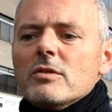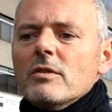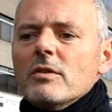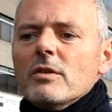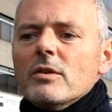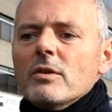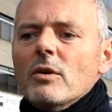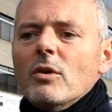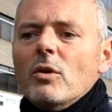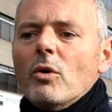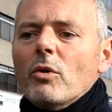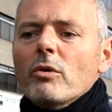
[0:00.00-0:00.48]

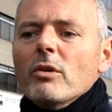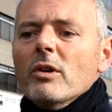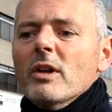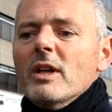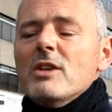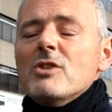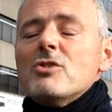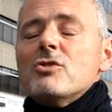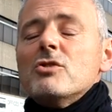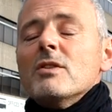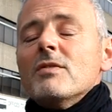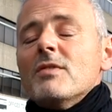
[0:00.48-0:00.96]
of oral
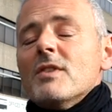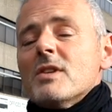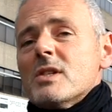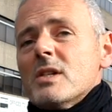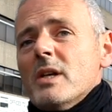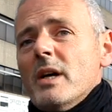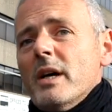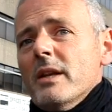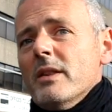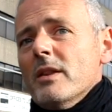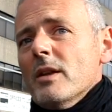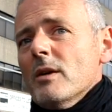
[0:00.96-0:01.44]
history of the
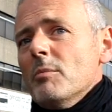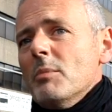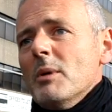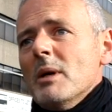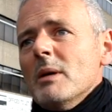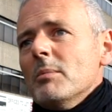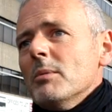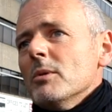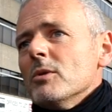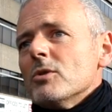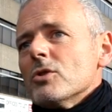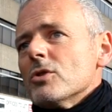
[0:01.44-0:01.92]
site that
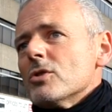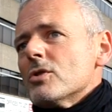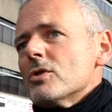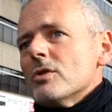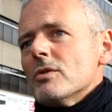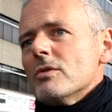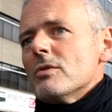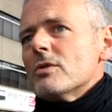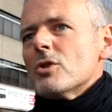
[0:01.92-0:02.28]
people just